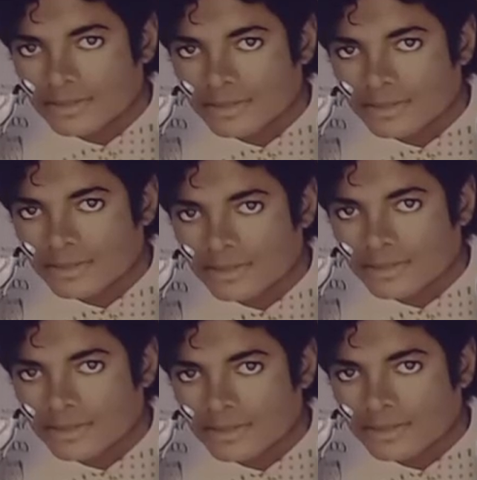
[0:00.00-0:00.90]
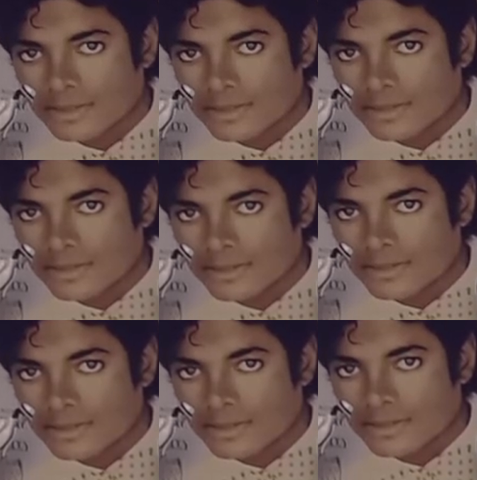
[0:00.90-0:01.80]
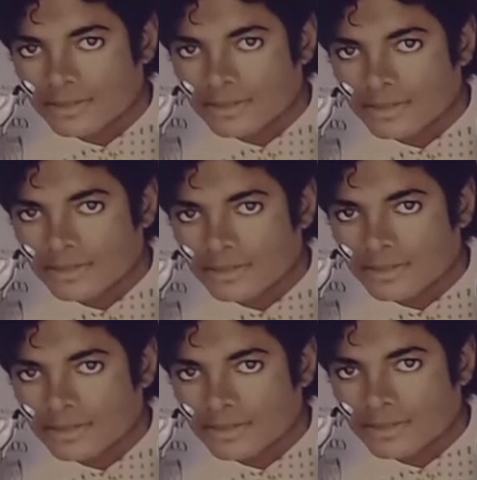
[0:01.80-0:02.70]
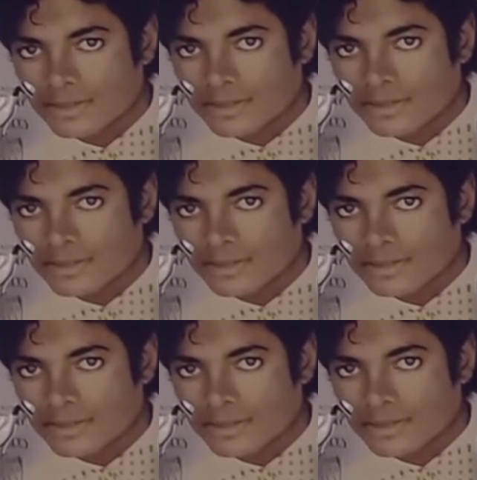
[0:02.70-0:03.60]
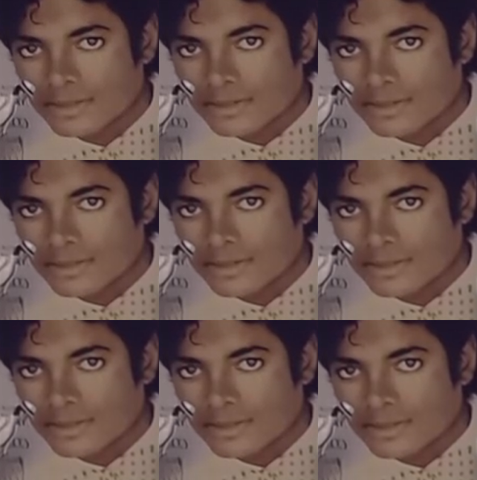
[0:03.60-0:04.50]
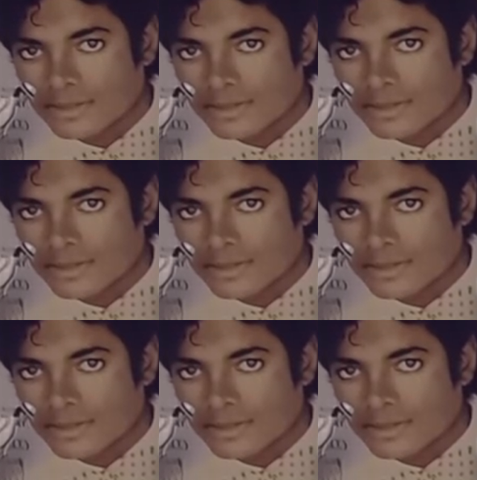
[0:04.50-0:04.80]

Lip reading: (silent)